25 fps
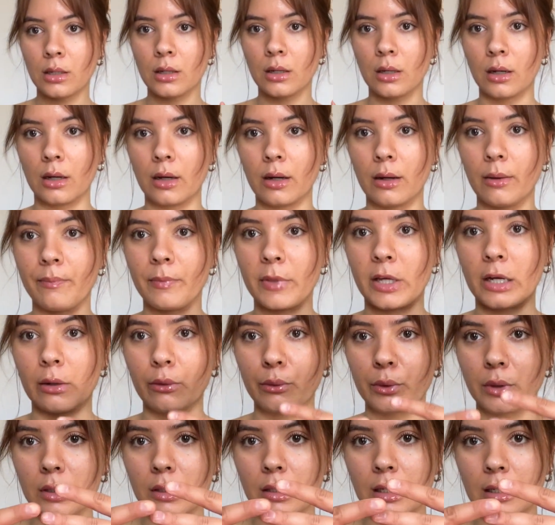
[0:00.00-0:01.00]
And I
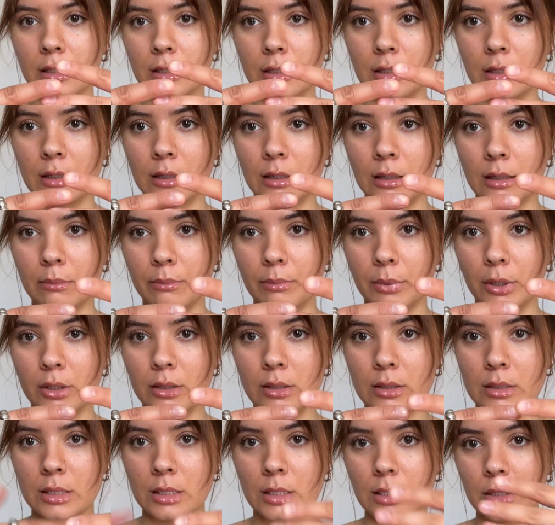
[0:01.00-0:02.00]
really like the
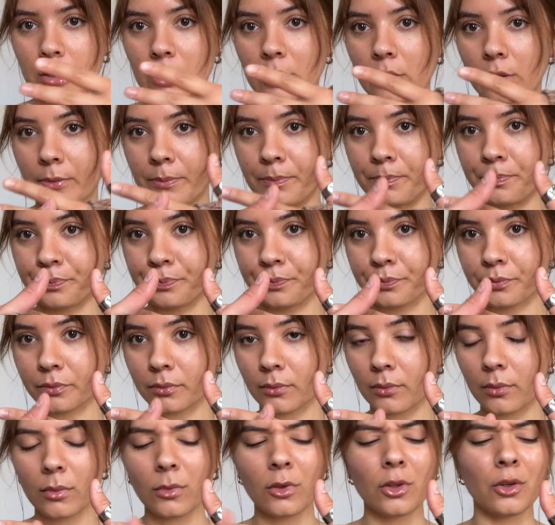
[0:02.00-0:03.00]
buttons here,
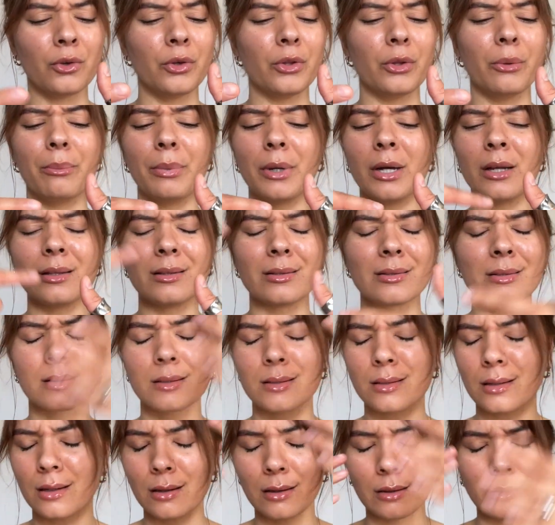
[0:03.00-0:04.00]
or the buttons,
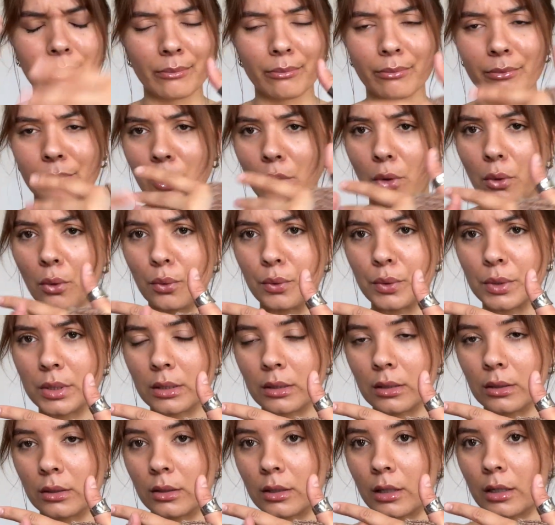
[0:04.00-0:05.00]
the holes in
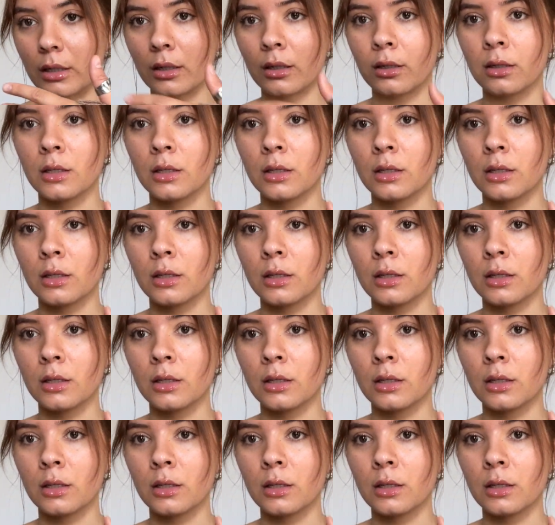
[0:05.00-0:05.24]
the thing.